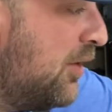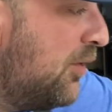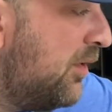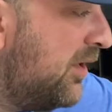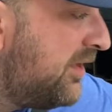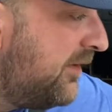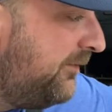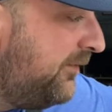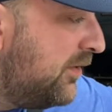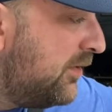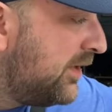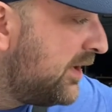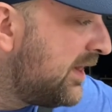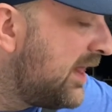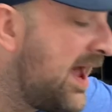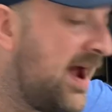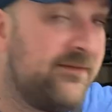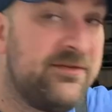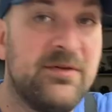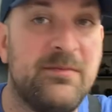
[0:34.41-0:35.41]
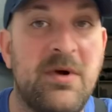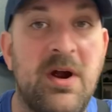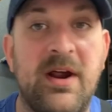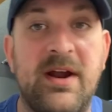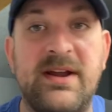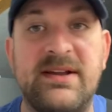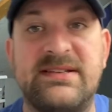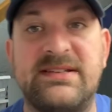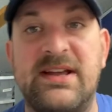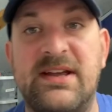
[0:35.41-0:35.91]
with a few little
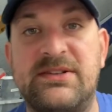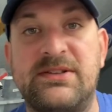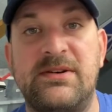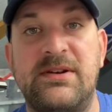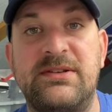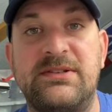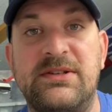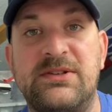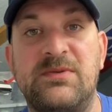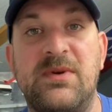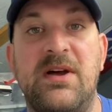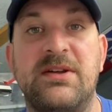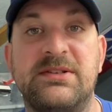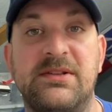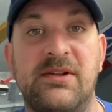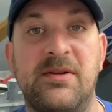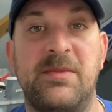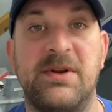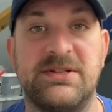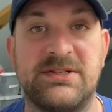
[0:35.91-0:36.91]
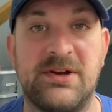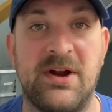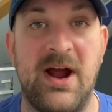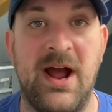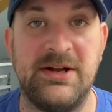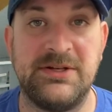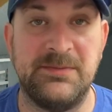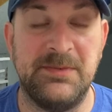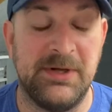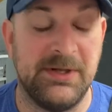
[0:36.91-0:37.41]
aftermarket accessories as well as a little bit of
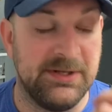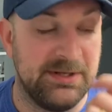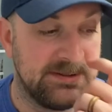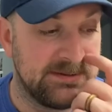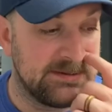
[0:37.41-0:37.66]
scratch building.